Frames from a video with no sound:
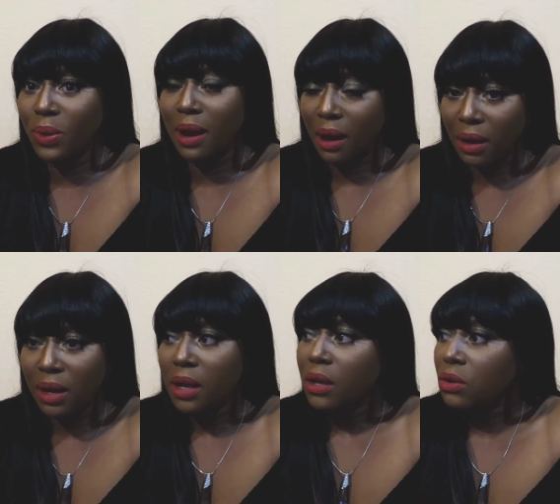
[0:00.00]
we are,
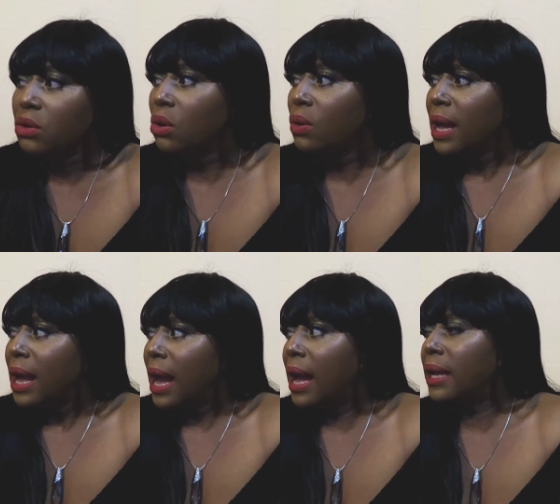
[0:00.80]
you know.
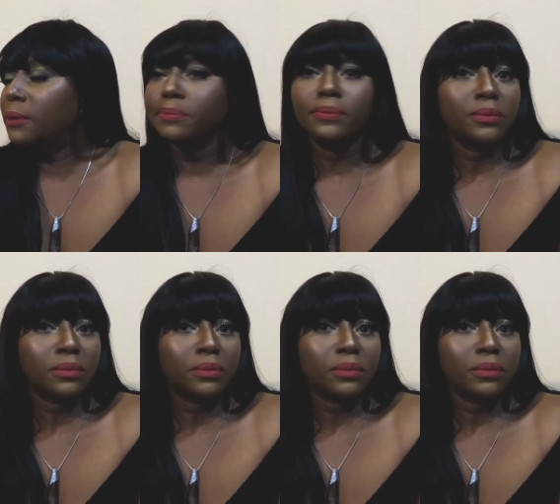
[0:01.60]
And